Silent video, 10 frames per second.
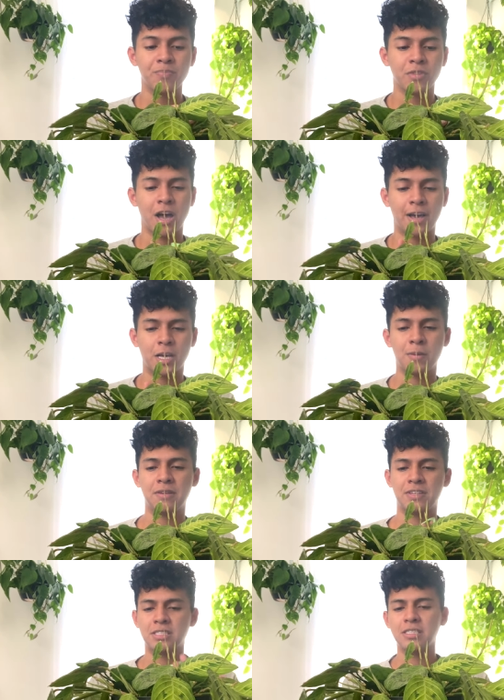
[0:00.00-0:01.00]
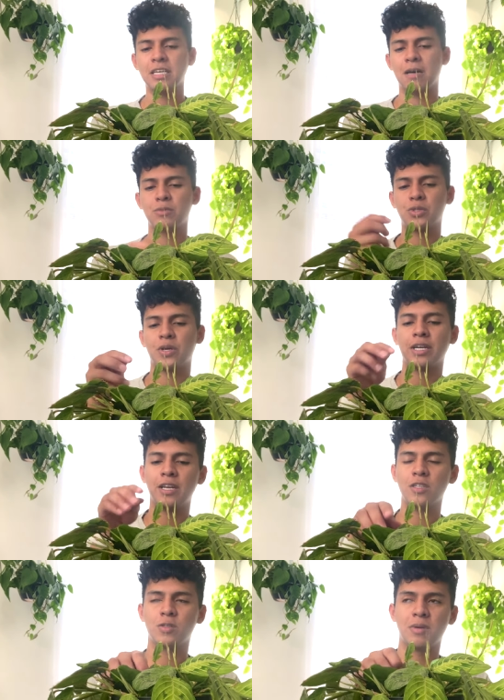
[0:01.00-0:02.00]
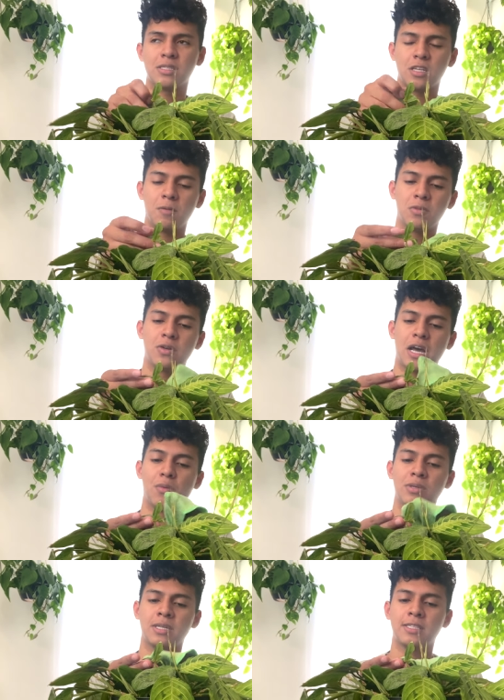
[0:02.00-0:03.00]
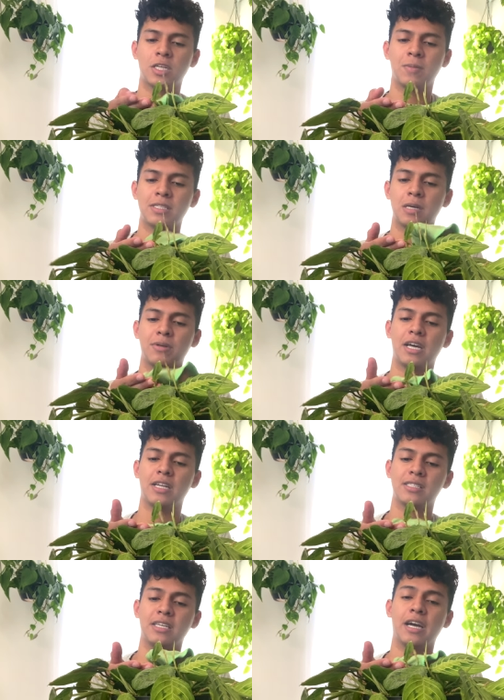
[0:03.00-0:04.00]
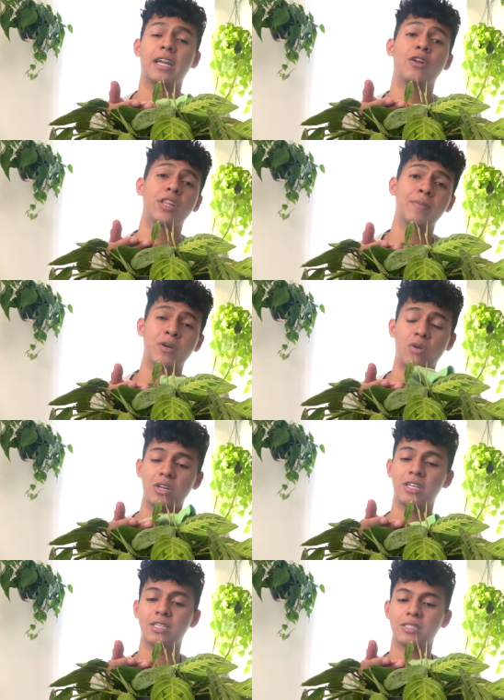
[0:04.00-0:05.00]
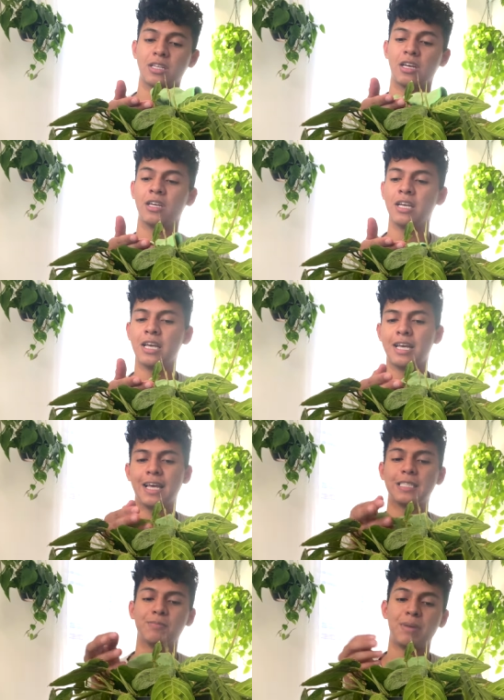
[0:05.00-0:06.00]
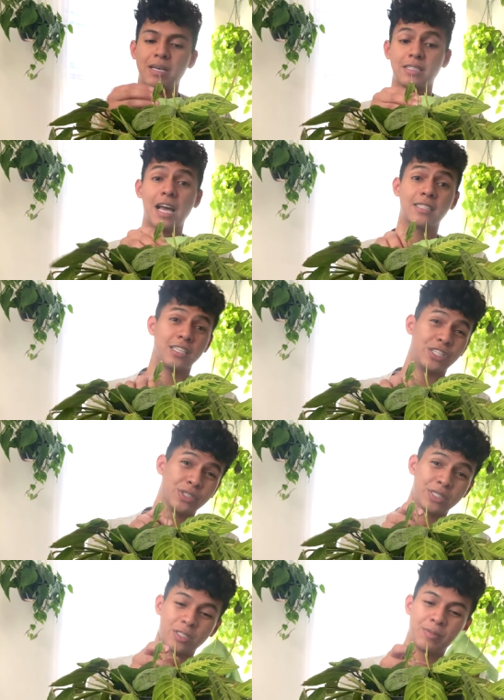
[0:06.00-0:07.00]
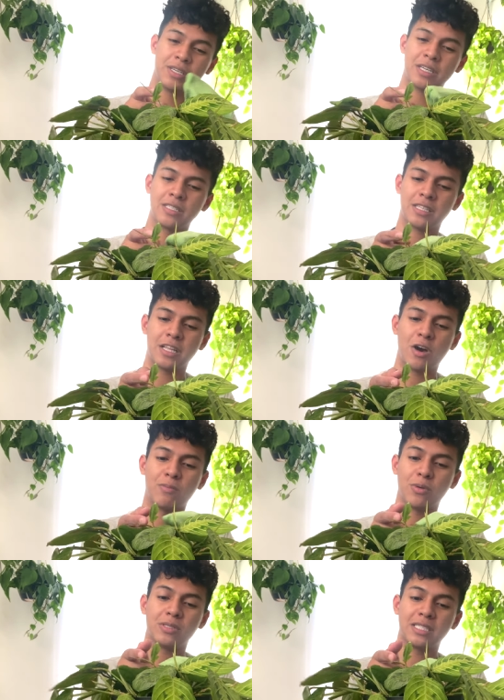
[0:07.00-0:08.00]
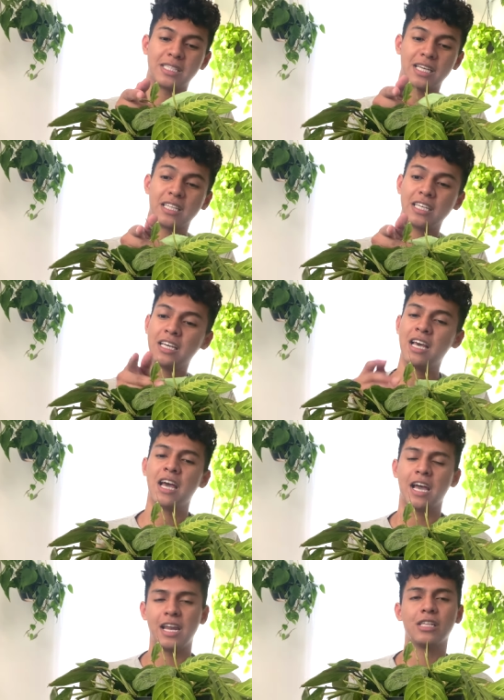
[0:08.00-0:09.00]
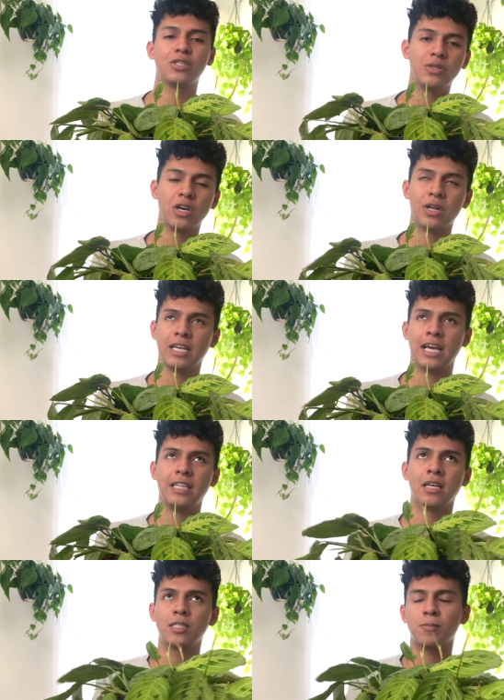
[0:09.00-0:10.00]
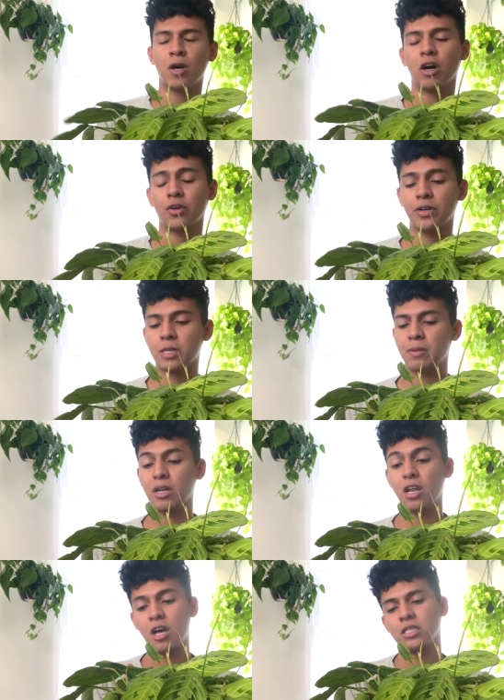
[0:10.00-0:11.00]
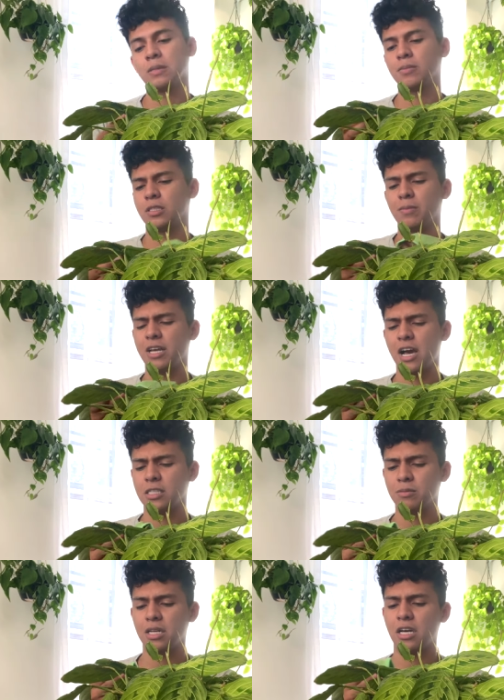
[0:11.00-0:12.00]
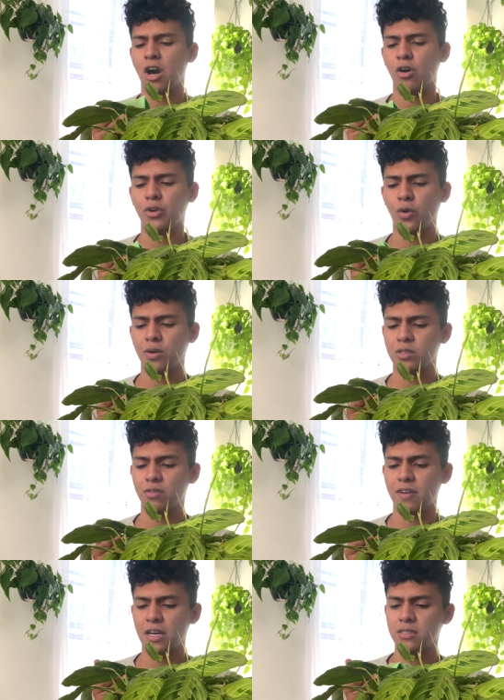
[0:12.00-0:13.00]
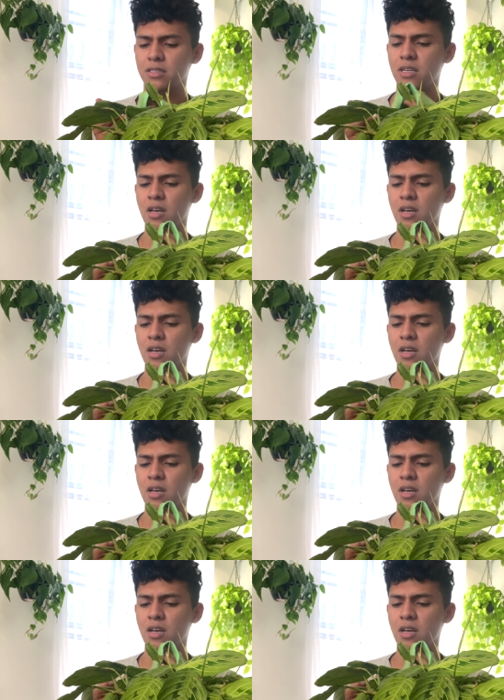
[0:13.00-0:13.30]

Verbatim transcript: I can't believe it. it's because like I'm trying not to miss an upload. I was gonna take all my time on editing and I know that my quality is not it's best as it used to be because now I'm posting daily. And I do know, like, it does help the algorithm a lot. So somebody asked me, like, how are you growing so fast?